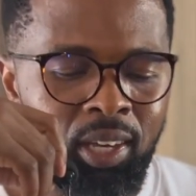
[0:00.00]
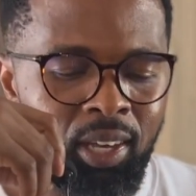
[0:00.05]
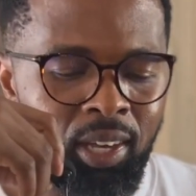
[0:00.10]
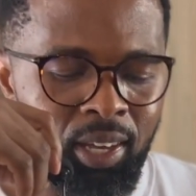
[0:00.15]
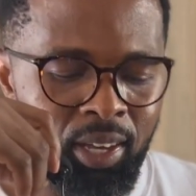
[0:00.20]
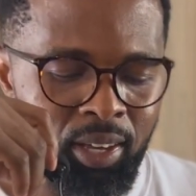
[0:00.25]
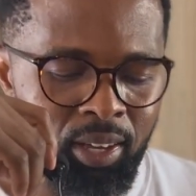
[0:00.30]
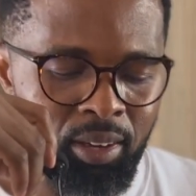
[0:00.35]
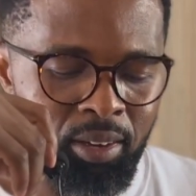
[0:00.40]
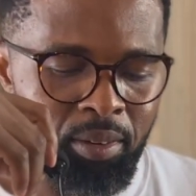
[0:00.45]

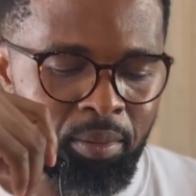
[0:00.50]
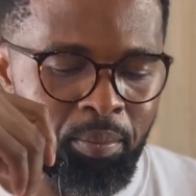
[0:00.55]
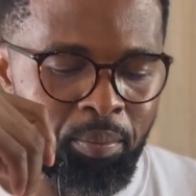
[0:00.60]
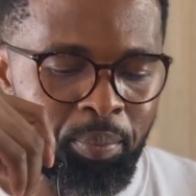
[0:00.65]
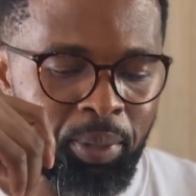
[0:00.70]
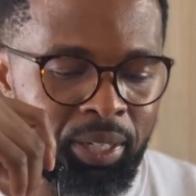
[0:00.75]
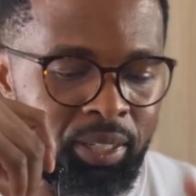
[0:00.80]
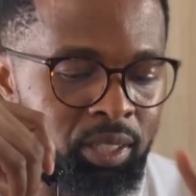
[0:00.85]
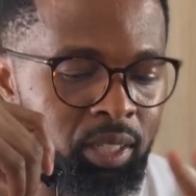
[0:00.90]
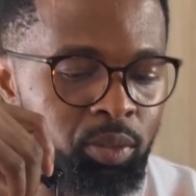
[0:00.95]

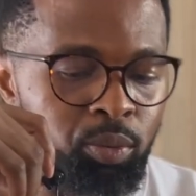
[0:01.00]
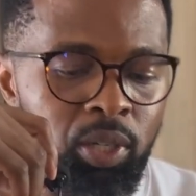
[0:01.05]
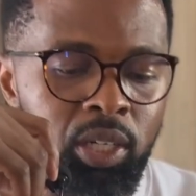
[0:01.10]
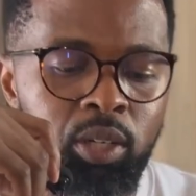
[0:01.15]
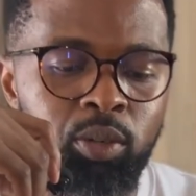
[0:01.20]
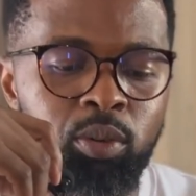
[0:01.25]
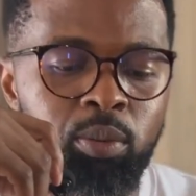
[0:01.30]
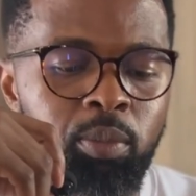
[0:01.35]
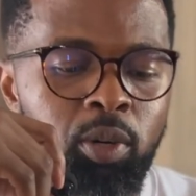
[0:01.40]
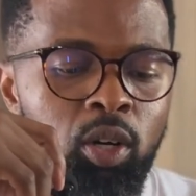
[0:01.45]
But really
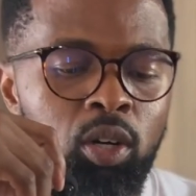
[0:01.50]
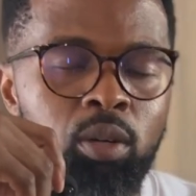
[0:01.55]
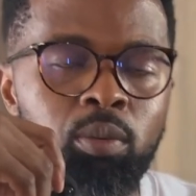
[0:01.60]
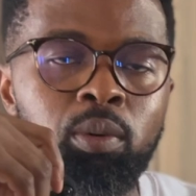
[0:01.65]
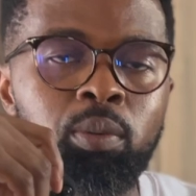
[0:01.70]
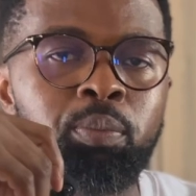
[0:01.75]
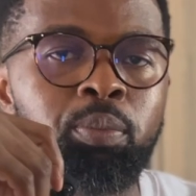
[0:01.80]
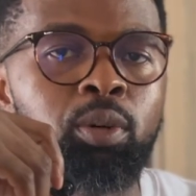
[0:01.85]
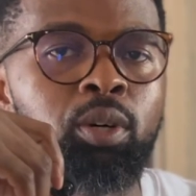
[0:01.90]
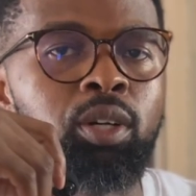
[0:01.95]
remarkable
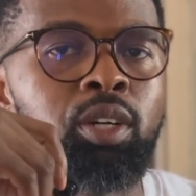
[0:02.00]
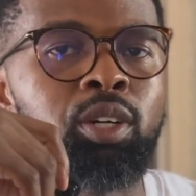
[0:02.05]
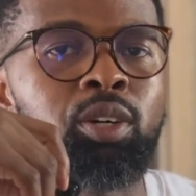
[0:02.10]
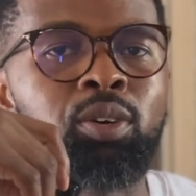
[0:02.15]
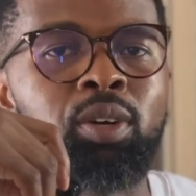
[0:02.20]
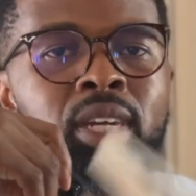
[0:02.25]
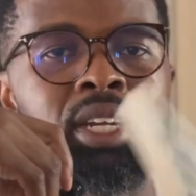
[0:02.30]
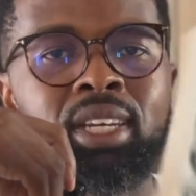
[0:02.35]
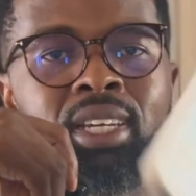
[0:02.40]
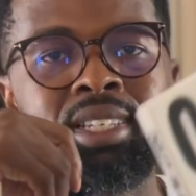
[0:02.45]
book,
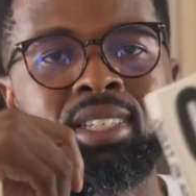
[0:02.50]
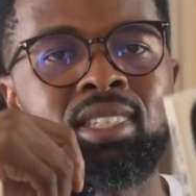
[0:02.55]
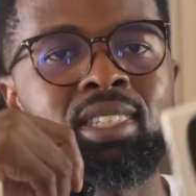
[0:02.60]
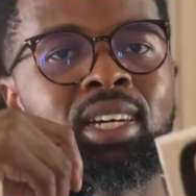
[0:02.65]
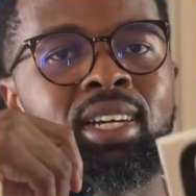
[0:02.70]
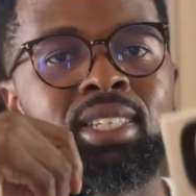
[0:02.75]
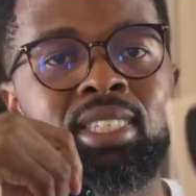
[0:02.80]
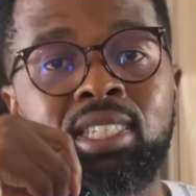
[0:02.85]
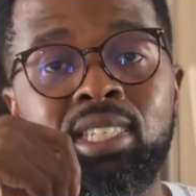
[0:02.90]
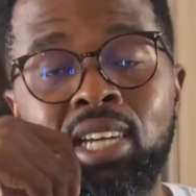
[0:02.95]
great
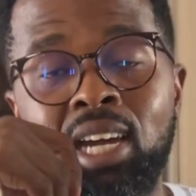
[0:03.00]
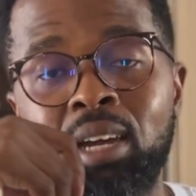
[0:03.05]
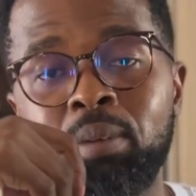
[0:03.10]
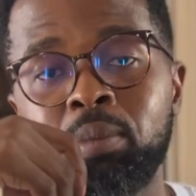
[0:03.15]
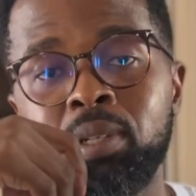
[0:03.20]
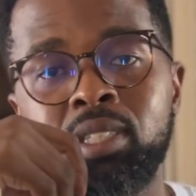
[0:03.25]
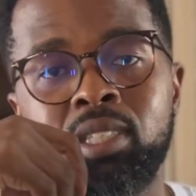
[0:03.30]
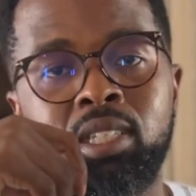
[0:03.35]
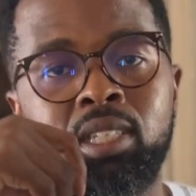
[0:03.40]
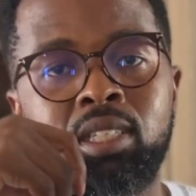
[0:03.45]
insights,
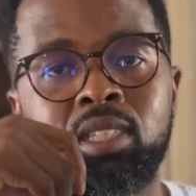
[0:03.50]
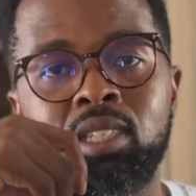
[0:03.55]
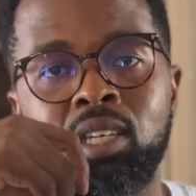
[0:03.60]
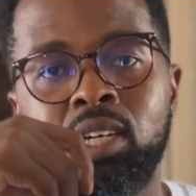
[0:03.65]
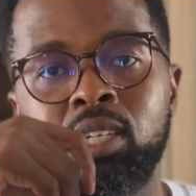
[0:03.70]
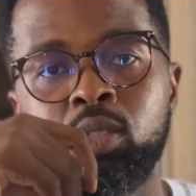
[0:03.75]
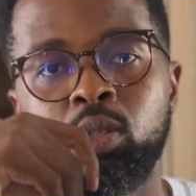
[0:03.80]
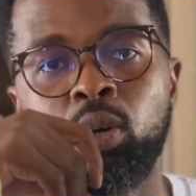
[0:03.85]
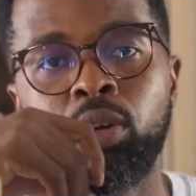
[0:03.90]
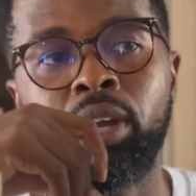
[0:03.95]
timeless
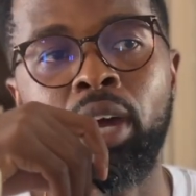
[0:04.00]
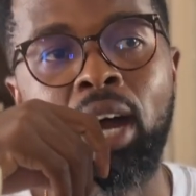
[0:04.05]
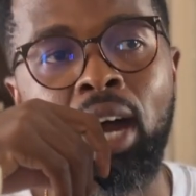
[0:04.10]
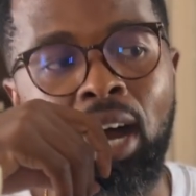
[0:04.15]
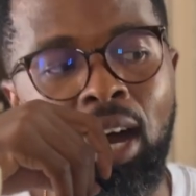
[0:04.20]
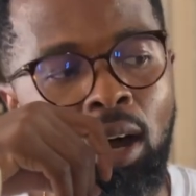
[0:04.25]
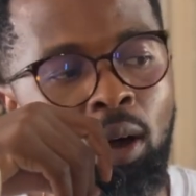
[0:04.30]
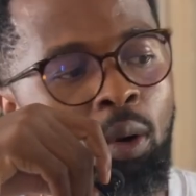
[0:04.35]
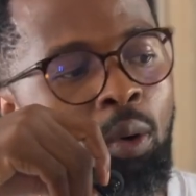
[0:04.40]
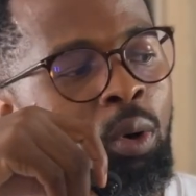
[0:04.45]
insights on
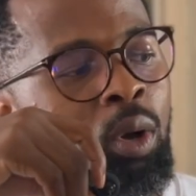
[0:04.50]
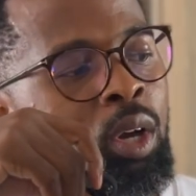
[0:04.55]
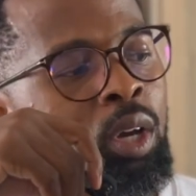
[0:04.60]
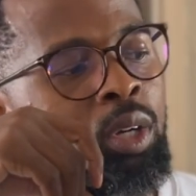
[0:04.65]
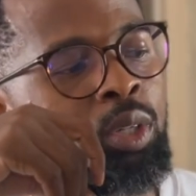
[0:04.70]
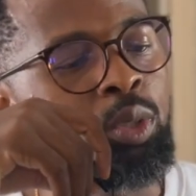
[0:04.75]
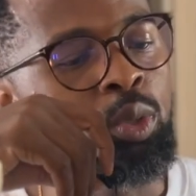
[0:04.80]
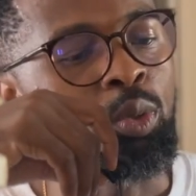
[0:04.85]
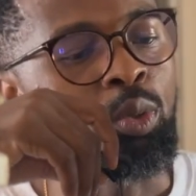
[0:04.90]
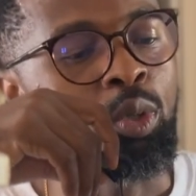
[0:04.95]
how
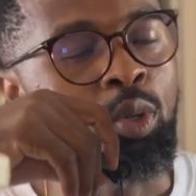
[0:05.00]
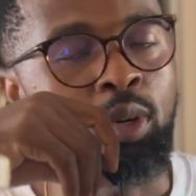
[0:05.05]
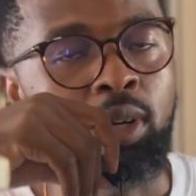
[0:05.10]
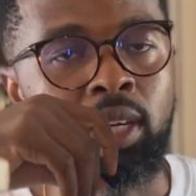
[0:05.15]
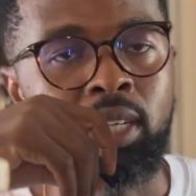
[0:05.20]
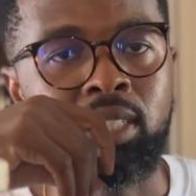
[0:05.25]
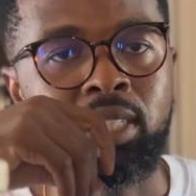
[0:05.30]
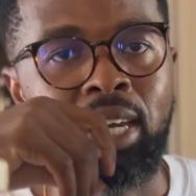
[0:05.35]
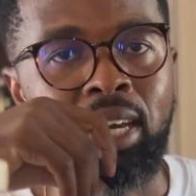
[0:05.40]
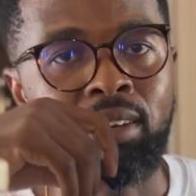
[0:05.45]
to
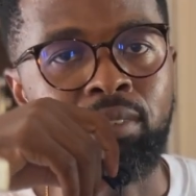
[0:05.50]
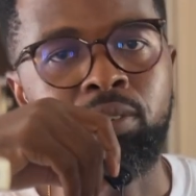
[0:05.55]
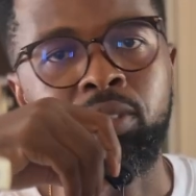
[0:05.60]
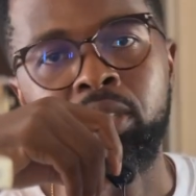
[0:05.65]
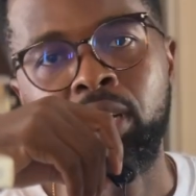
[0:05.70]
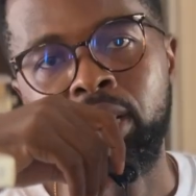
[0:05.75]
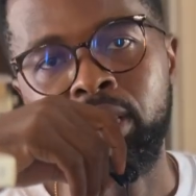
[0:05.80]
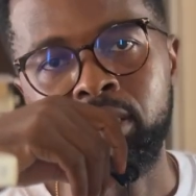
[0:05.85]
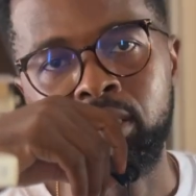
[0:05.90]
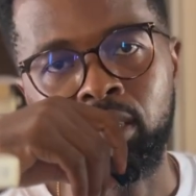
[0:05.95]
create
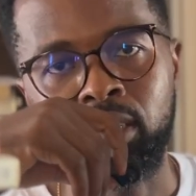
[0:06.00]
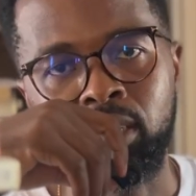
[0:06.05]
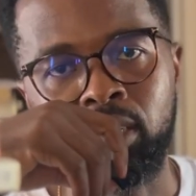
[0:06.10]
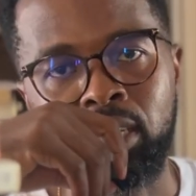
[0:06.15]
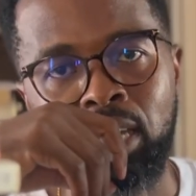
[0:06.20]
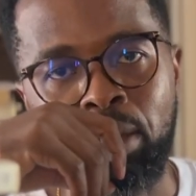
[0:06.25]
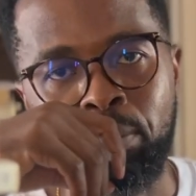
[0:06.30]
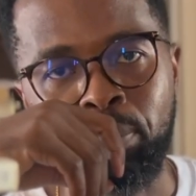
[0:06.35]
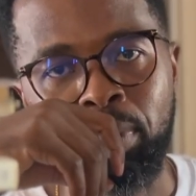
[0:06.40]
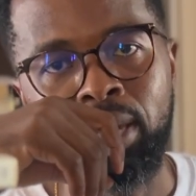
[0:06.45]
advertising
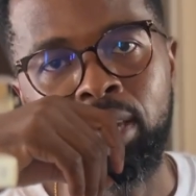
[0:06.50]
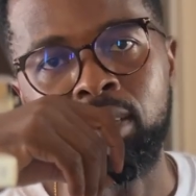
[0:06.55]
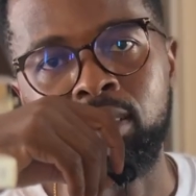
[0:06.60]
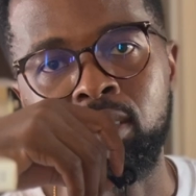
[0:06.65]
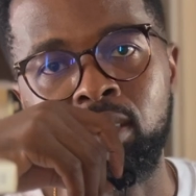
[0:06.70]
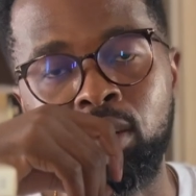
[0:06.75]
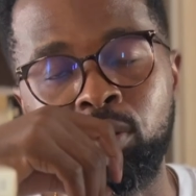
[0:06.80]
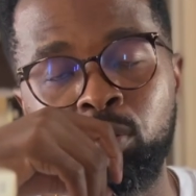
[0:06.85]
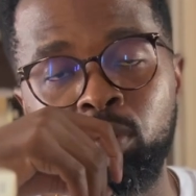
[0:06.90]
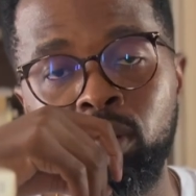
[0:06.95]
campaigns
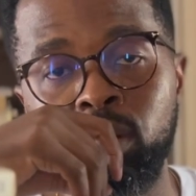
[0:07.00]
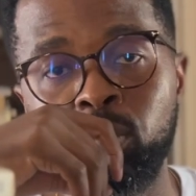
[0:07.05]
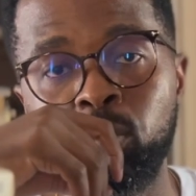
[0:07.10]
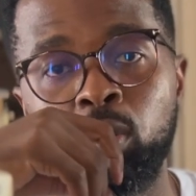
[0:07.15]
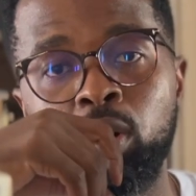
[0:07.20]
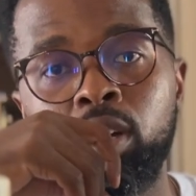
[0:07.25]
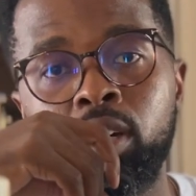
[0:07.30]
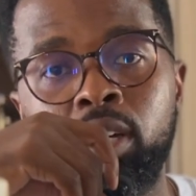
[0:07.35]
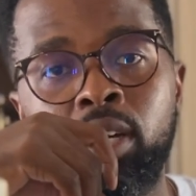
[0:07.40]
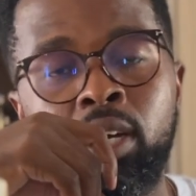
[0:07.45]
that really
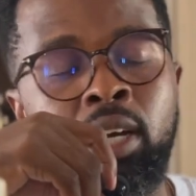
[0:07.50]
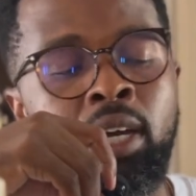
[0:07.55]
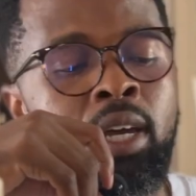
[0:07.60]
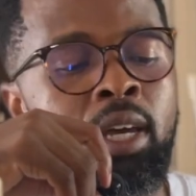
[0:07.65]
work.